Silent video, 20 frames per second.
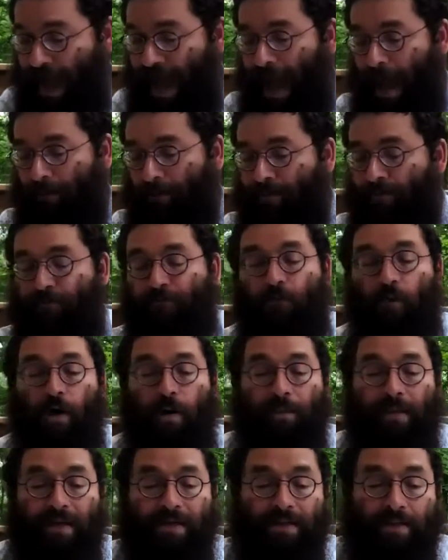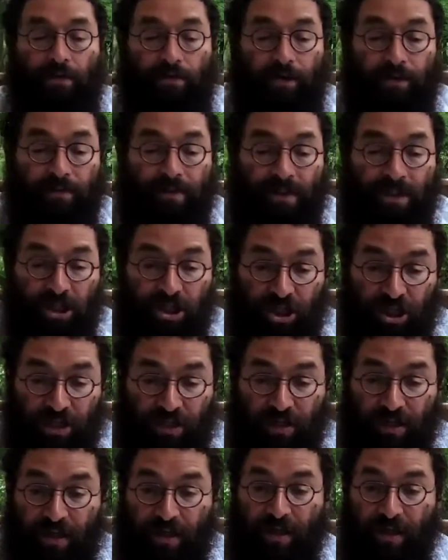and performing circumcision.